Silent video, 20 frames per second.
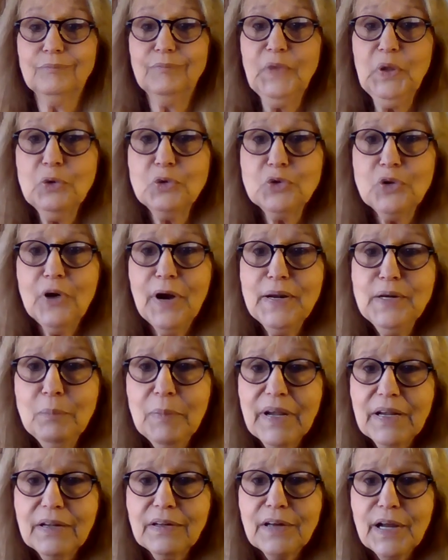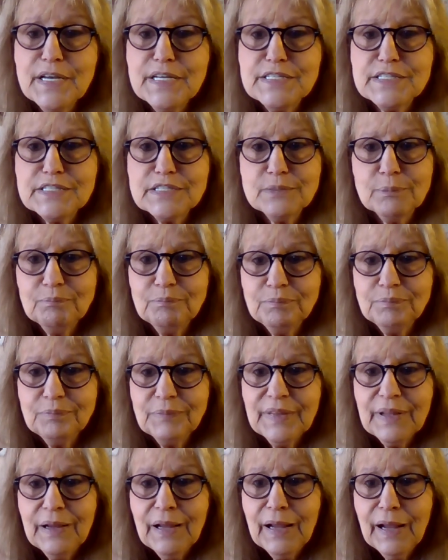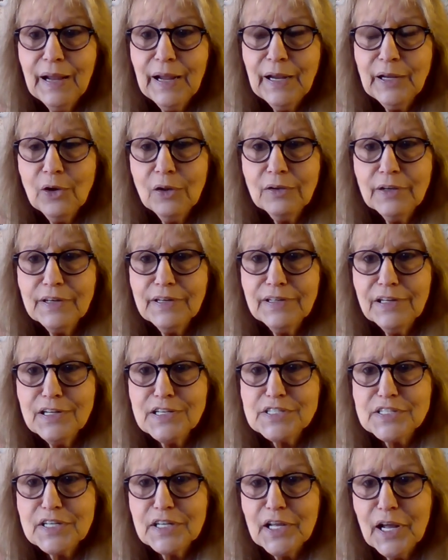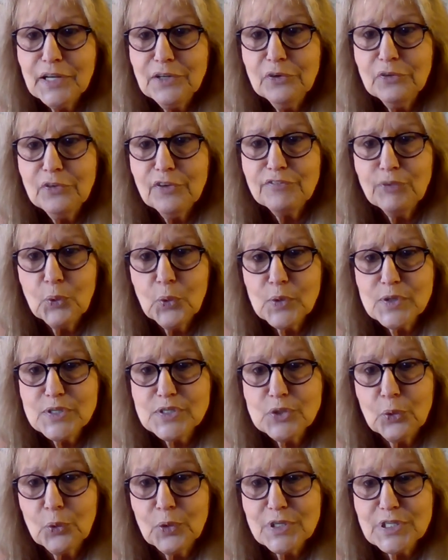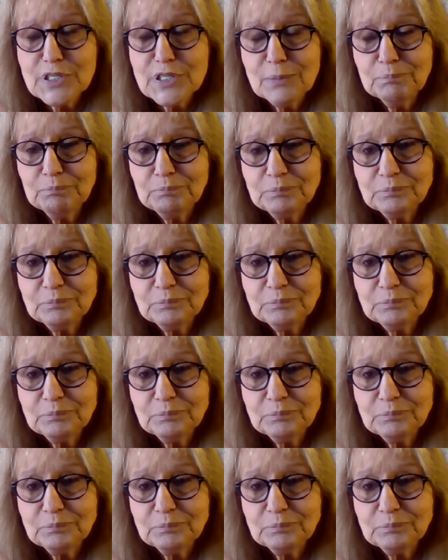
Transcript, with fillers: You tried to make nice. And all it did is it got you the Four of Swords.